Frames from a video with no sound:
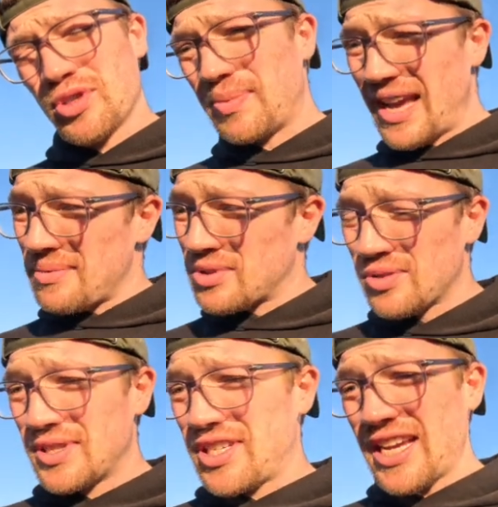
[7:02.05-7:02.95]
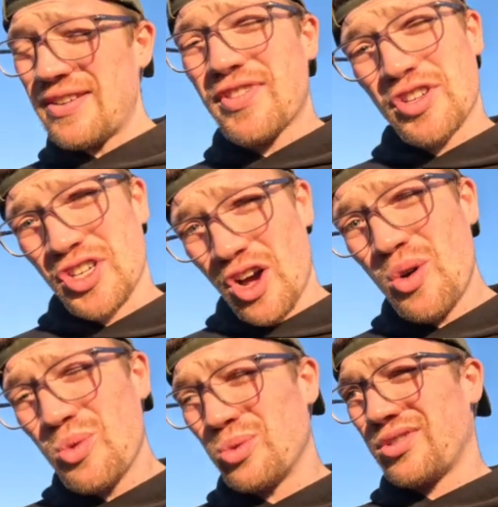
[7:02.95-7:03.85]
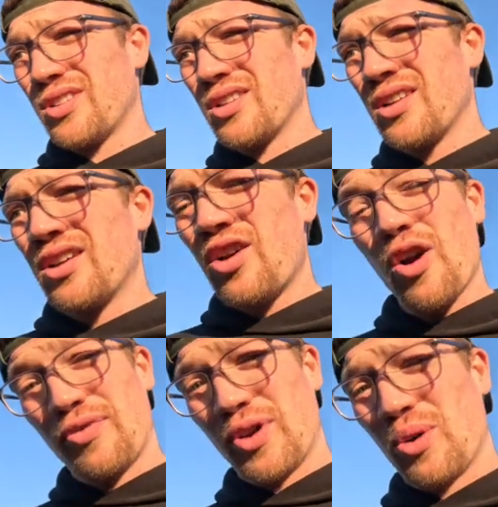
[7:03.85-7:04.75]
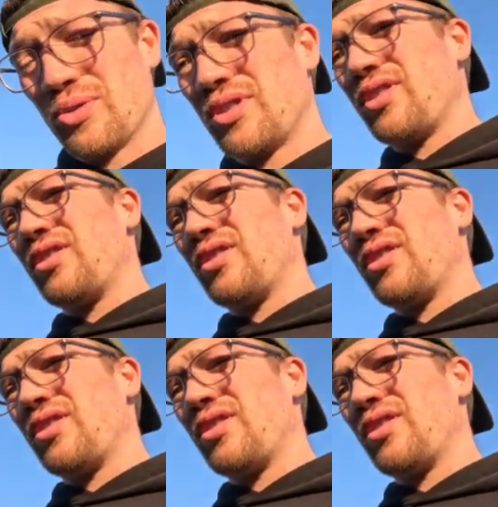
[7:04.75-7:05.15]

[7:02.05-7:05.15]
to be able to achieve those goals of yours.